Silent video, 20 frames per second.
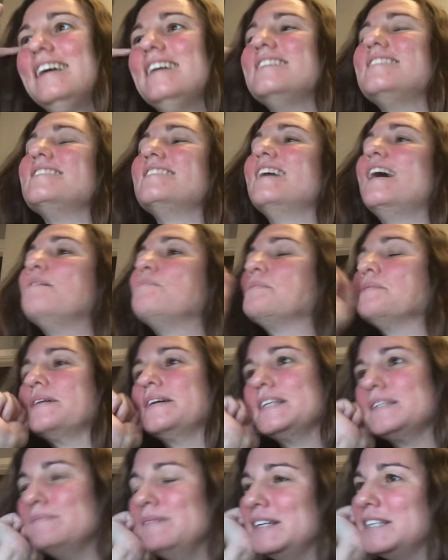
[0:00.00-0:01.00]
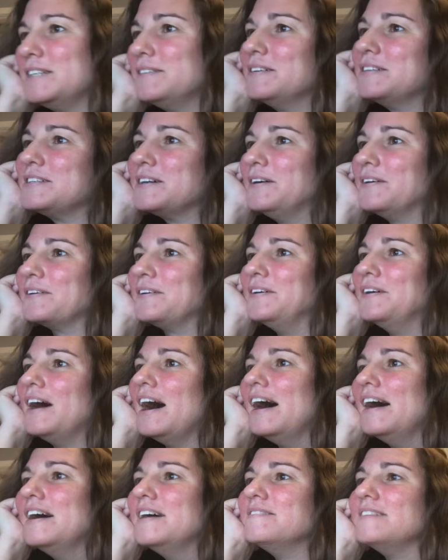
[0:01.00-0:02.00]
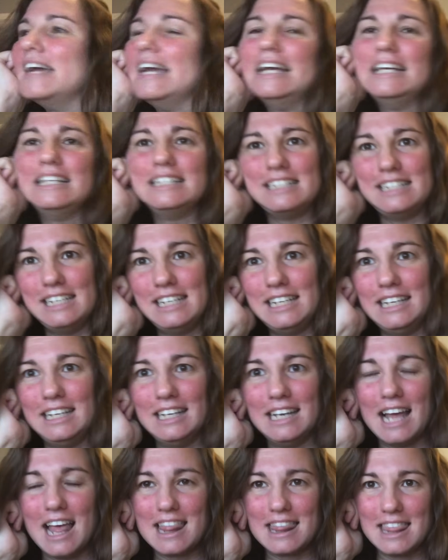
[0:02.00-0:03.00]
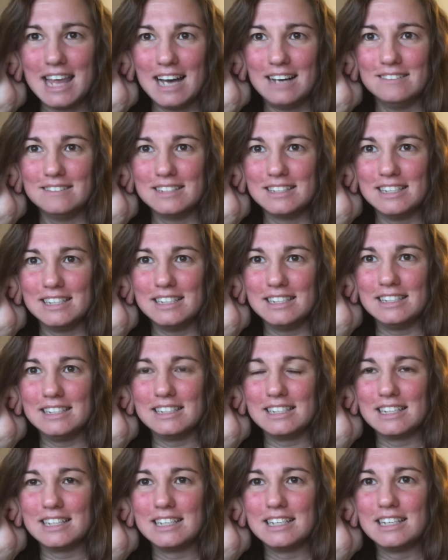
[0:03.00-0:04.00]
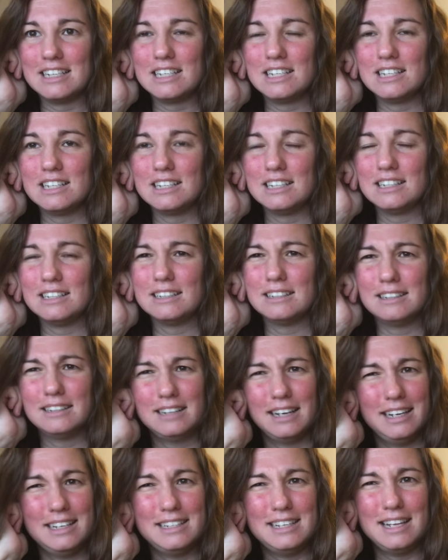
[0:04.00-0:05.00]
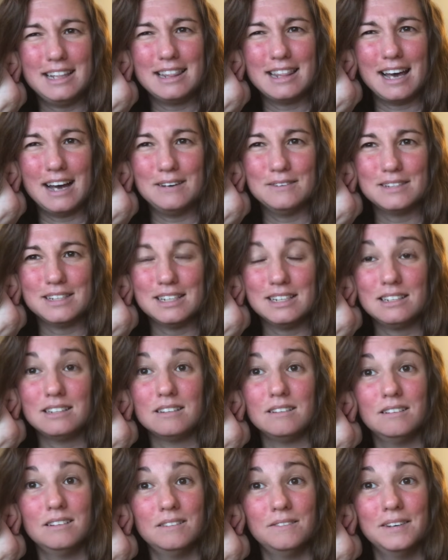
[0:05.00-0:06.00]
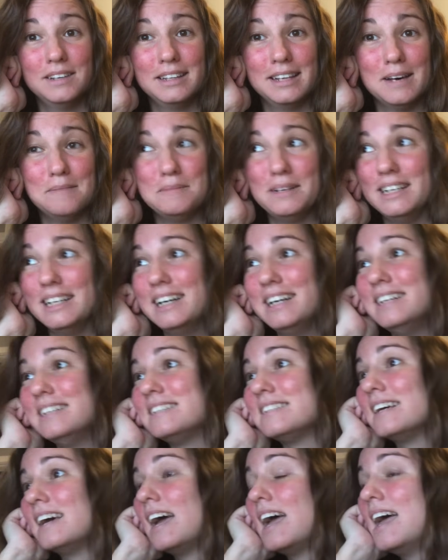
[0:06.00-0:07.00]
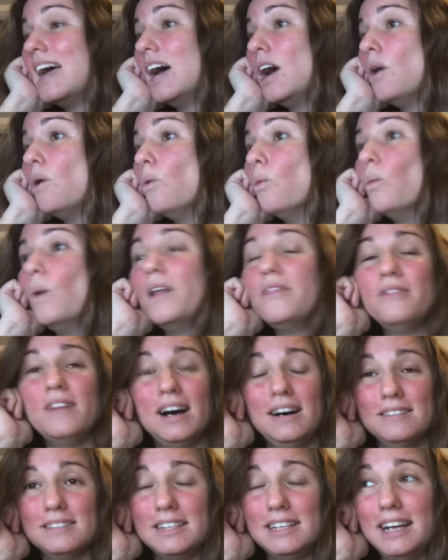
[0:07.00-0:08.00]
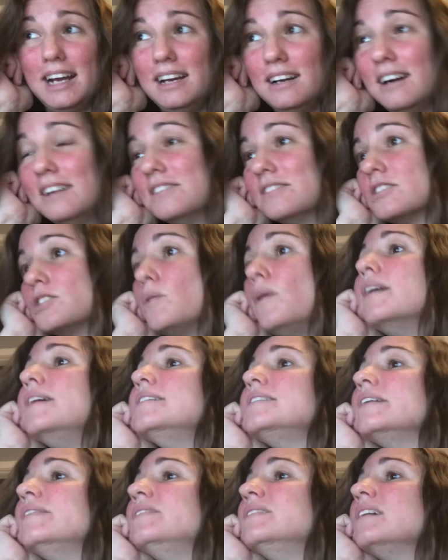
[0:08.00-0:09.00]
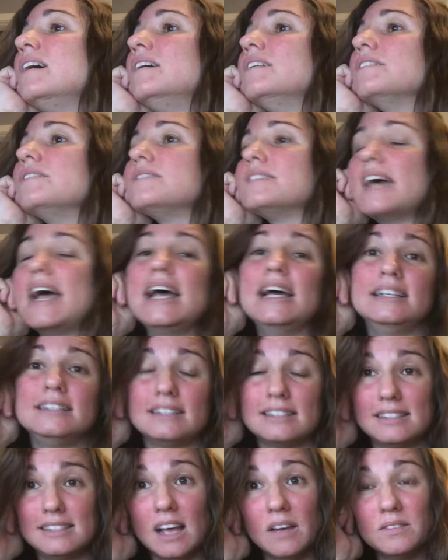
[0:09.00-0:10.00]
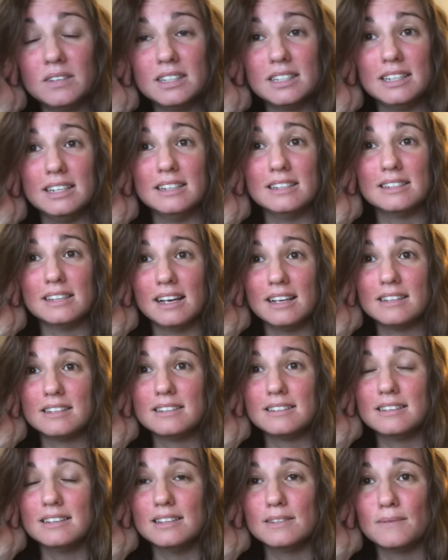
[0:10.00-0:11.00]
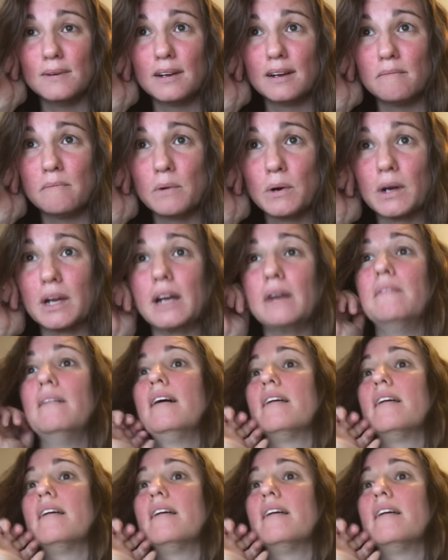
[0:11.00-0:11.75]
So that brings me to a total of $18,000. Oh, wouldn't that be nice? $1,827.17 is what I'm working with.